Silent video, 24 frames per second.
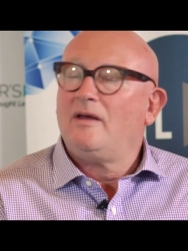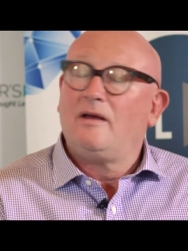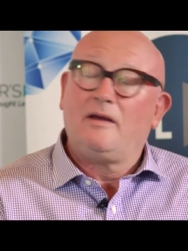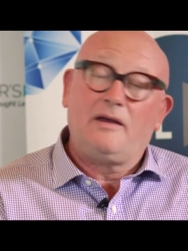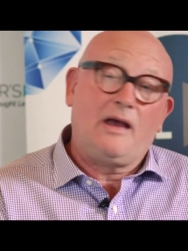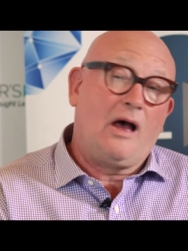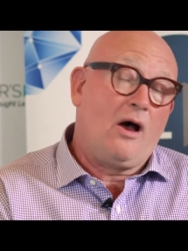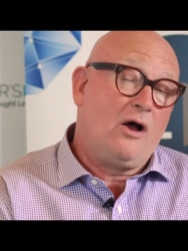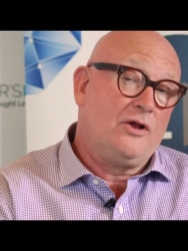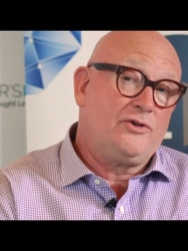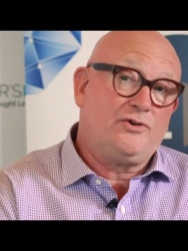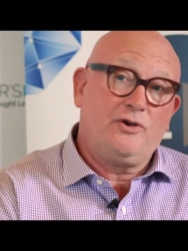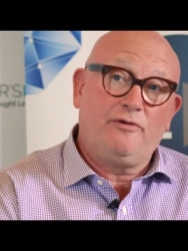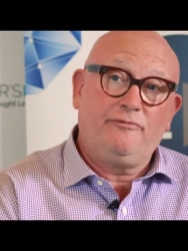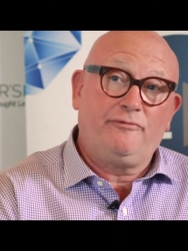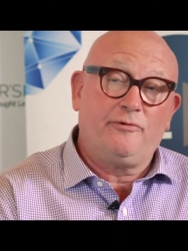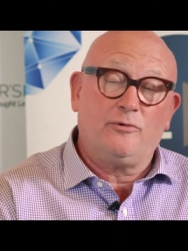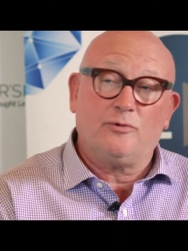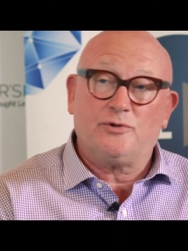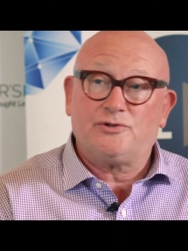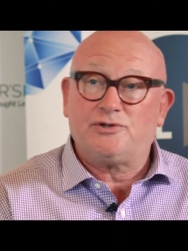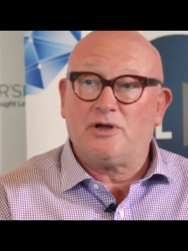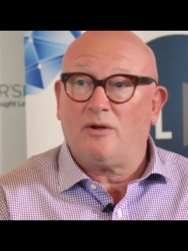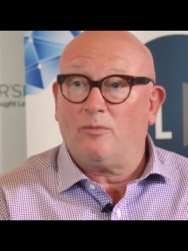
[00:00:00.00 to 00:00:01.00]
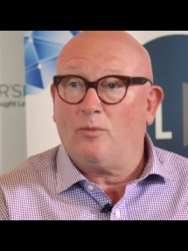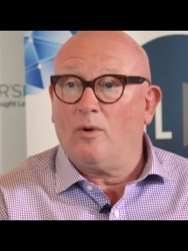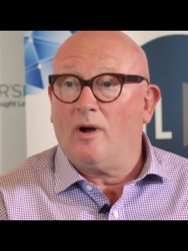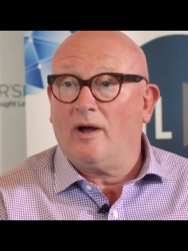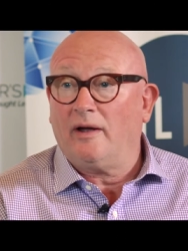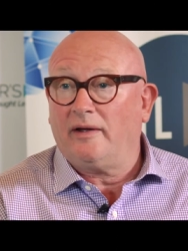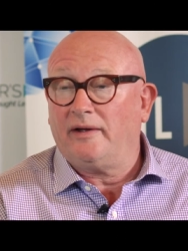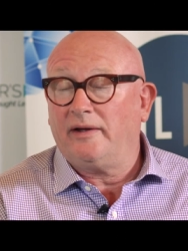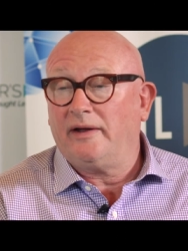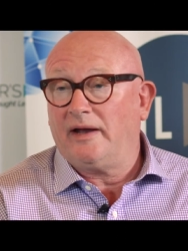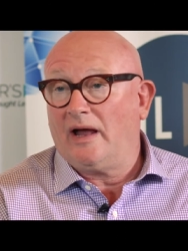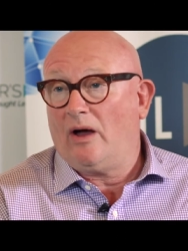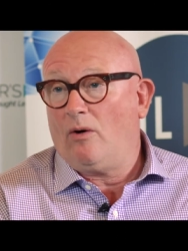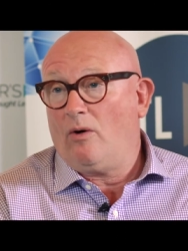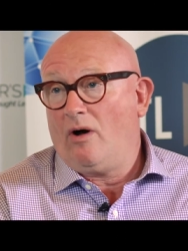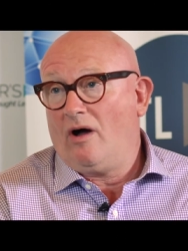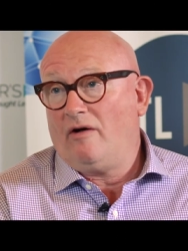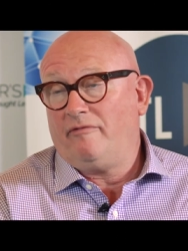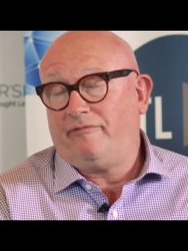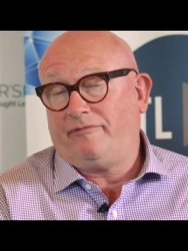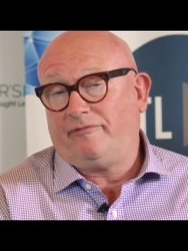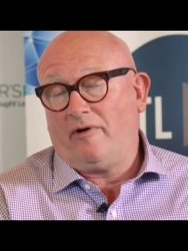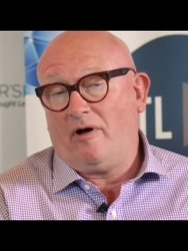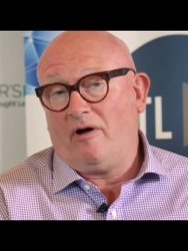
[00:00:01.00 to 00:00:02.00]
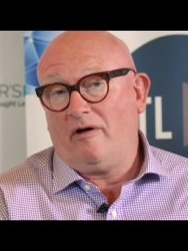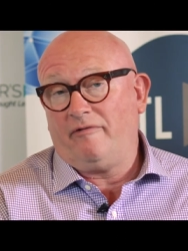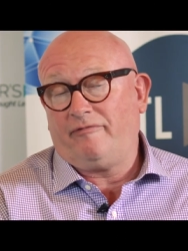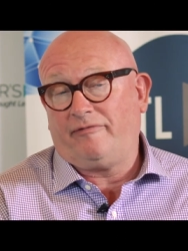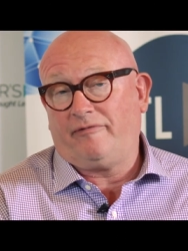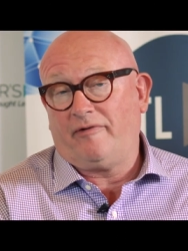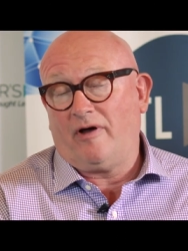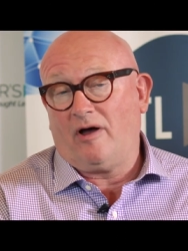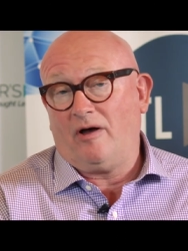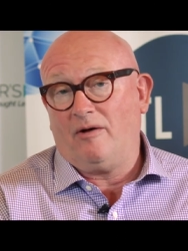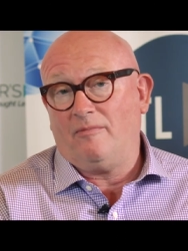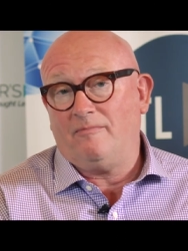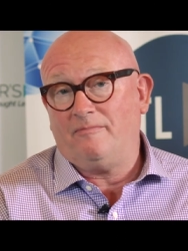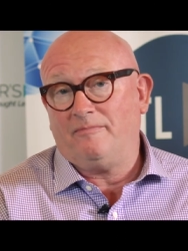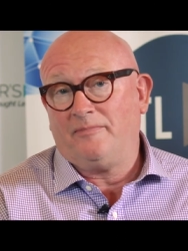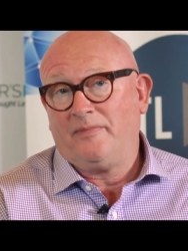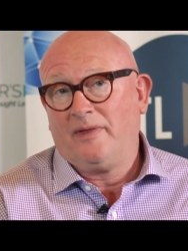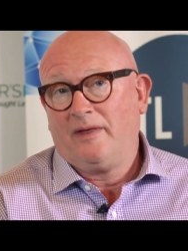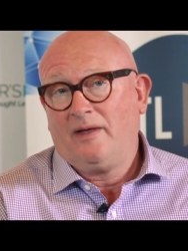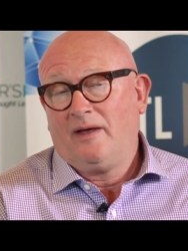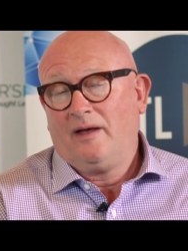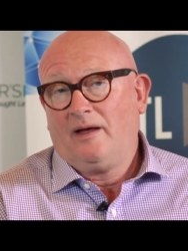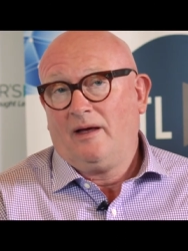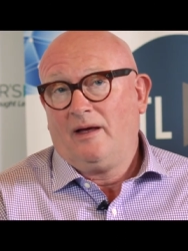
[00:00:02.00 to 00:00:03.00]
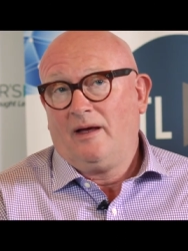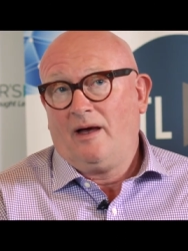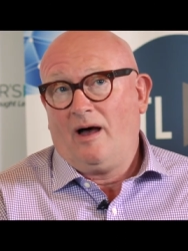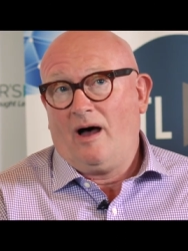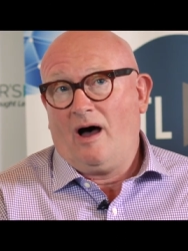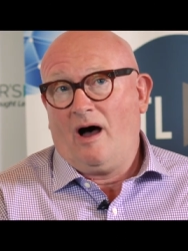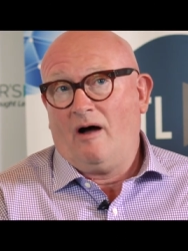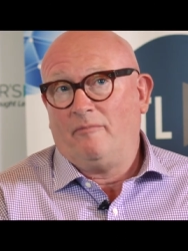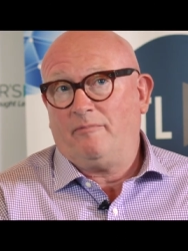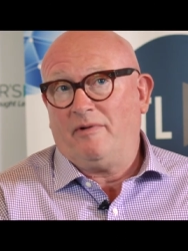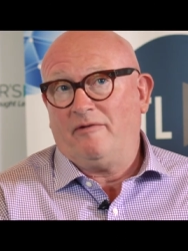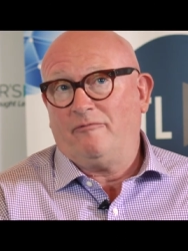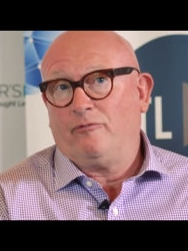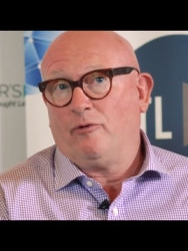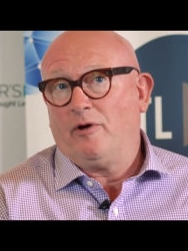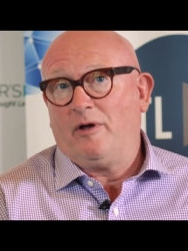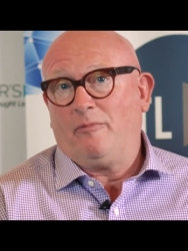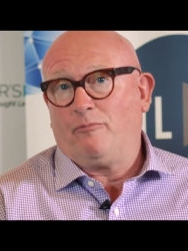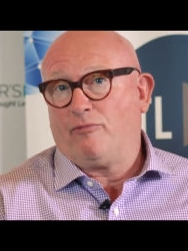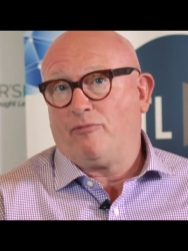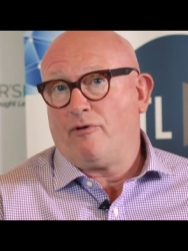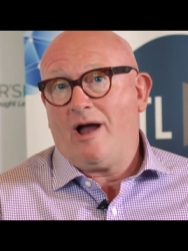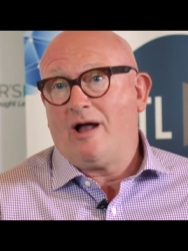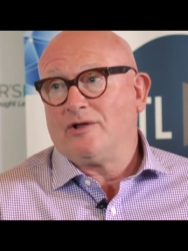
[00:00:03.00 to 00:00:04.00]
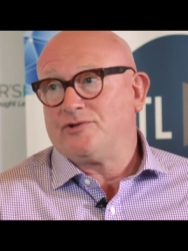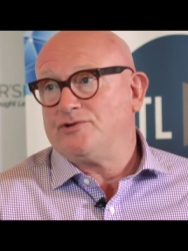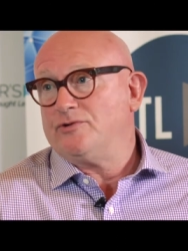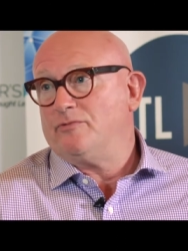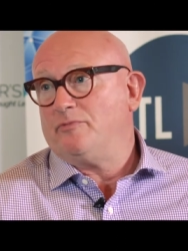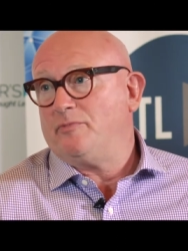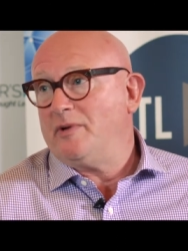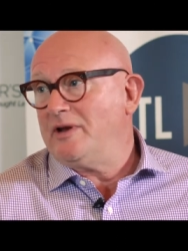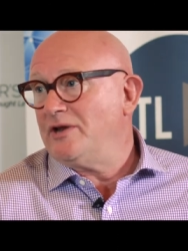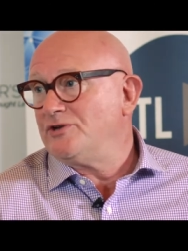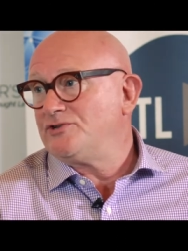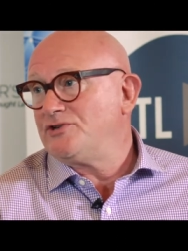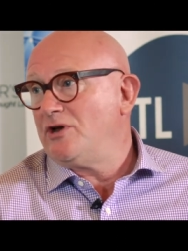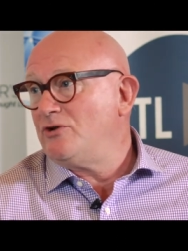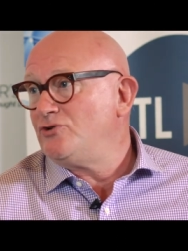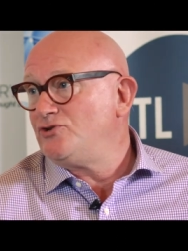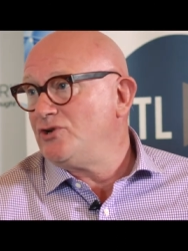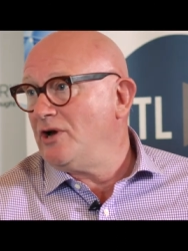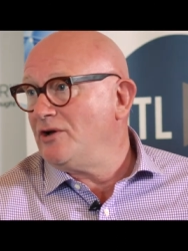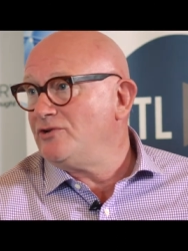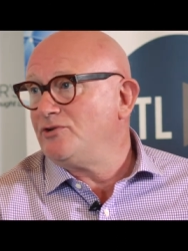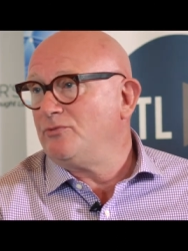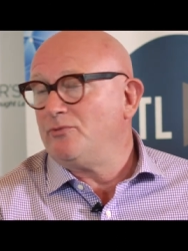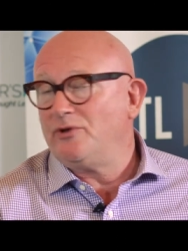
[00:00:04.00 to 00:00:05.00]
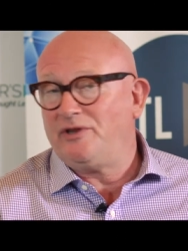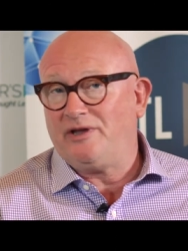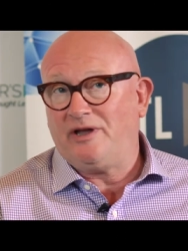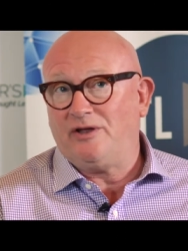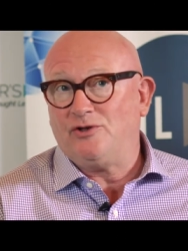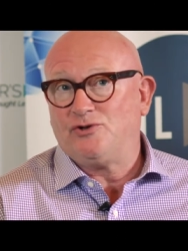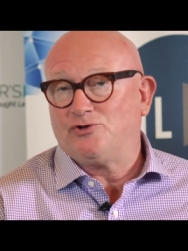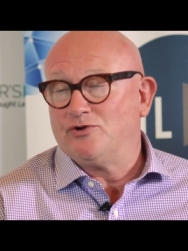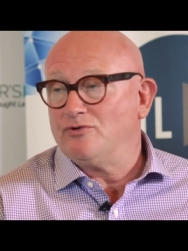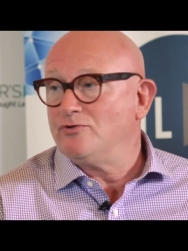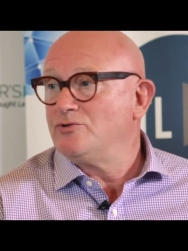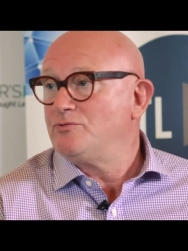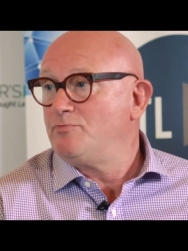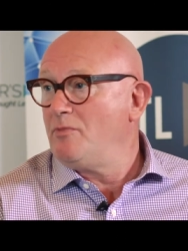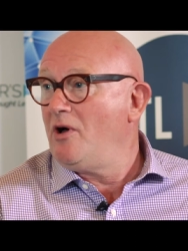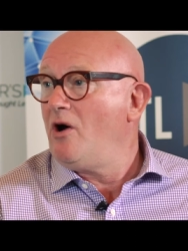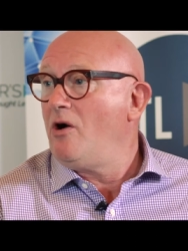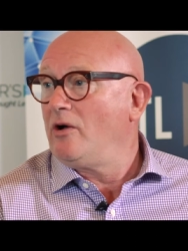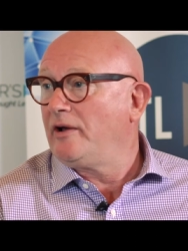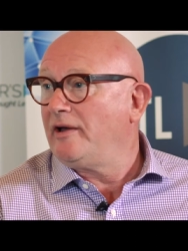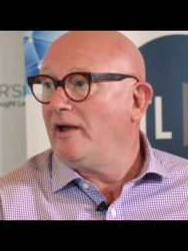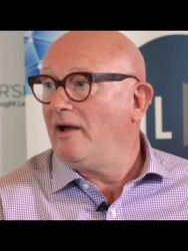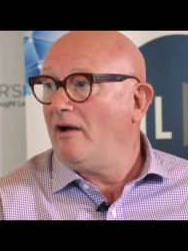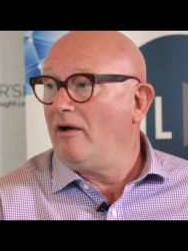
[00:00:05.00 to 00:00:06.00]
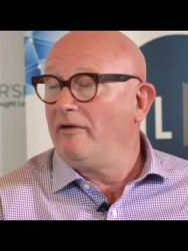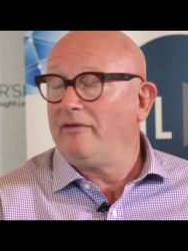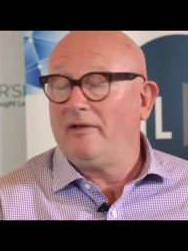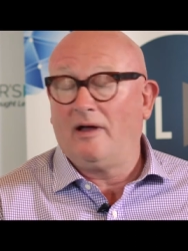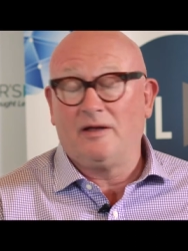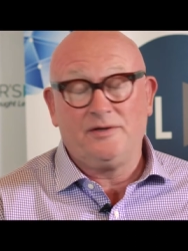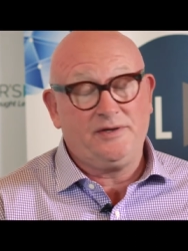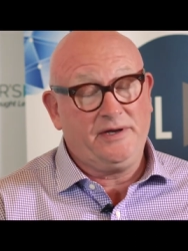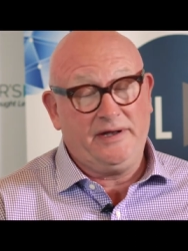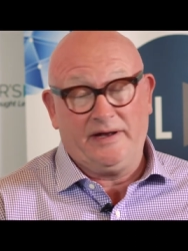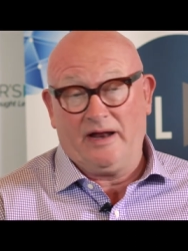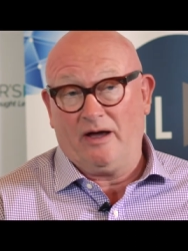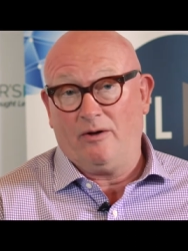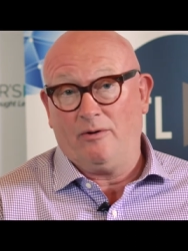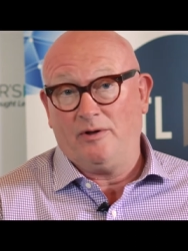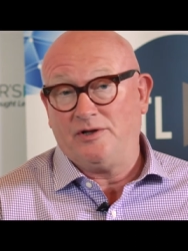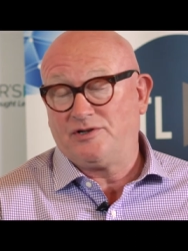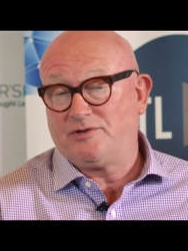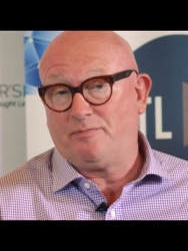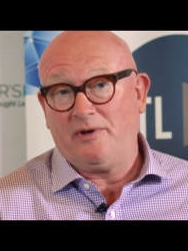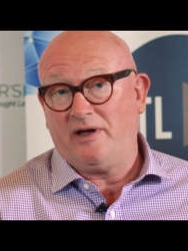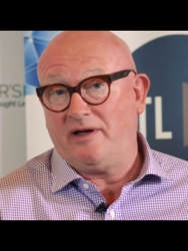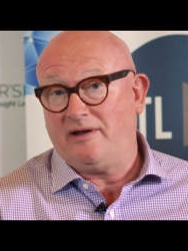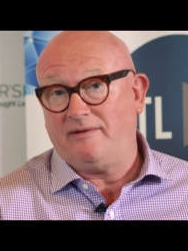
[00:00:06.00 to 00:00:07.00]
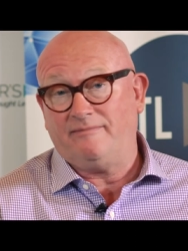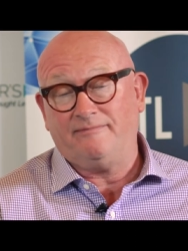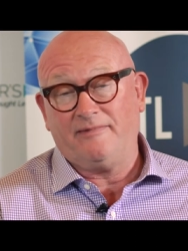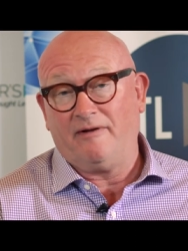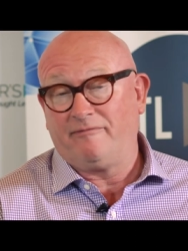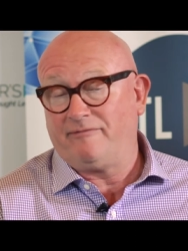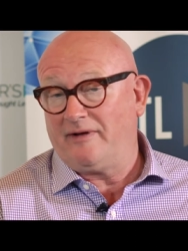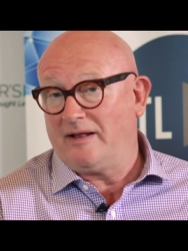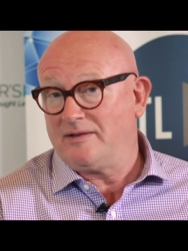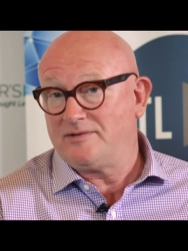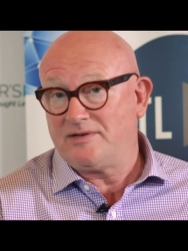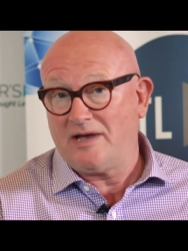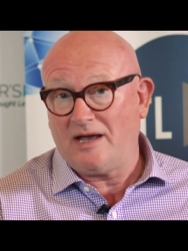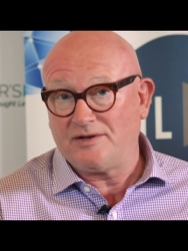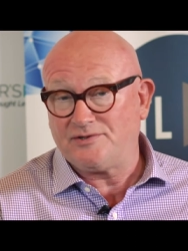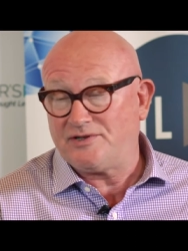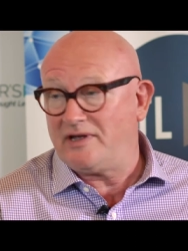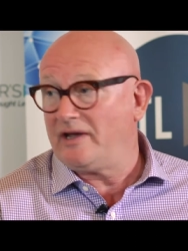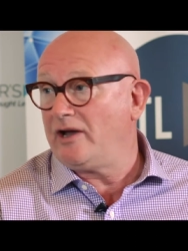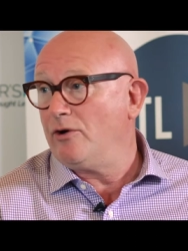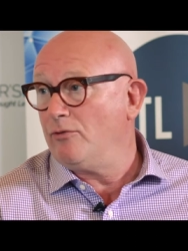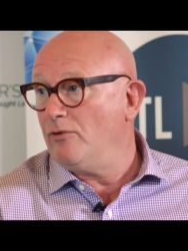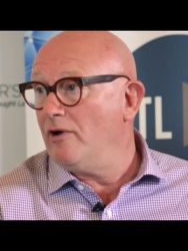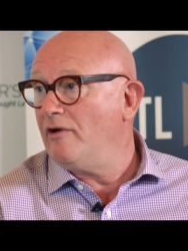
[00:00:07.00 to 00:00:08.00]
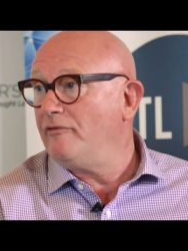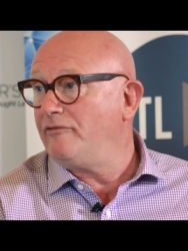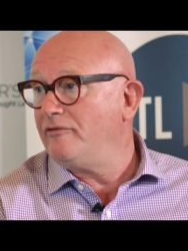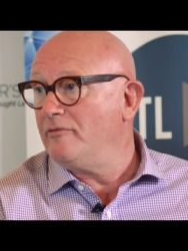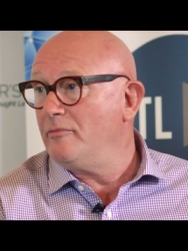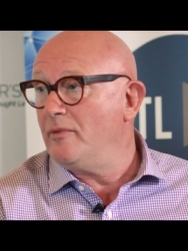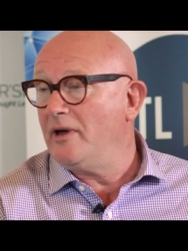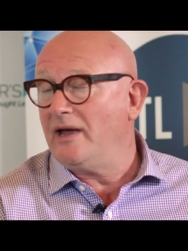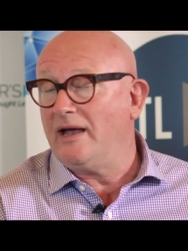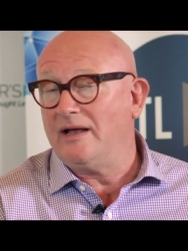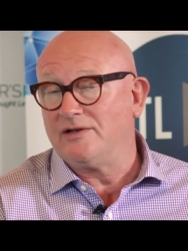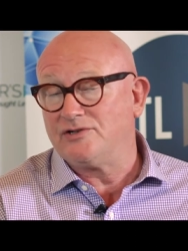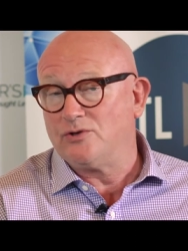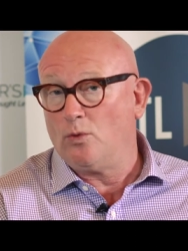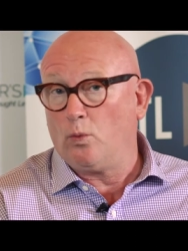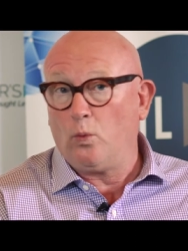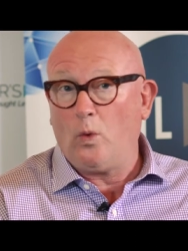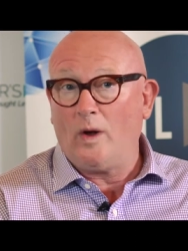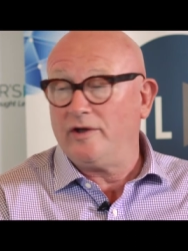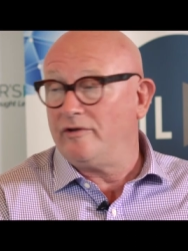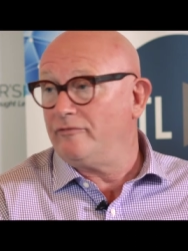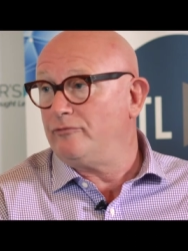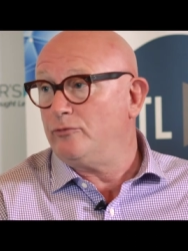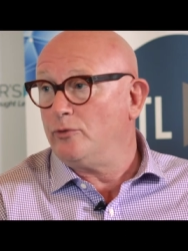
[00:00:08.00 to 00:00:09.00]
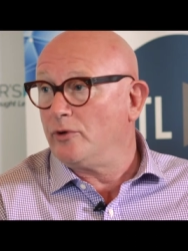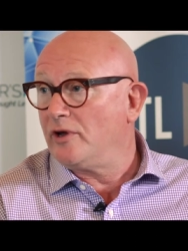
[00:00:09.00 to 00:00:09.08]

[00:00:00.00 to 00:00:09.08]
Yeah, I do feel the same way. You know, I've been very proud to have been associated with the insurance market. It's been a fantastic career for me. It's a wonderful